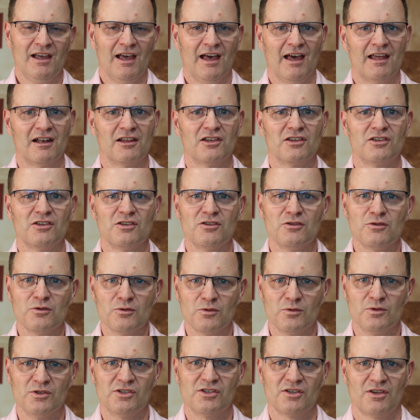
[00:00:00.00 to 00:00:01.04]
And a
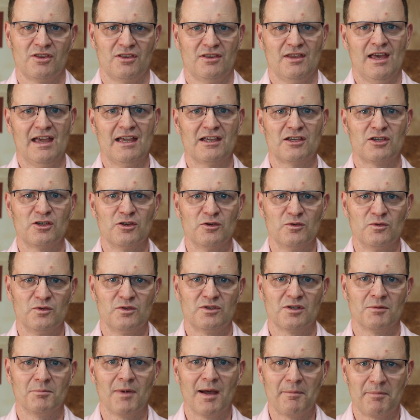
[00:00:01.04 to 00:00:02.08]
huge thank you
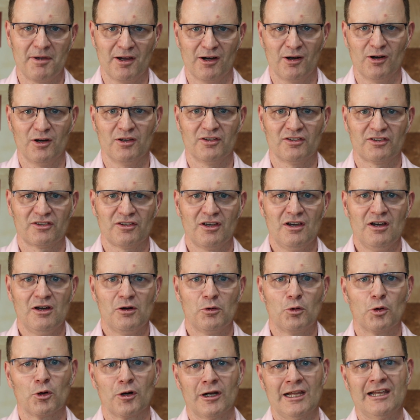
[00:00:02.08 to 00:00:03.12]
to my parents
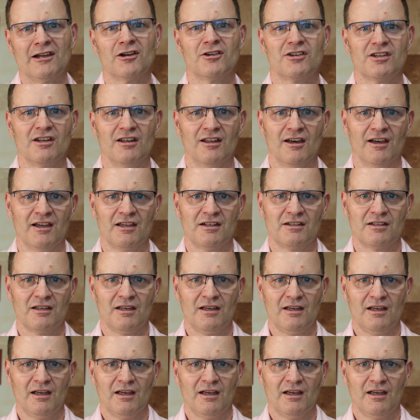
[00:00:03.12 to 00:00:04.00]
who are here tonight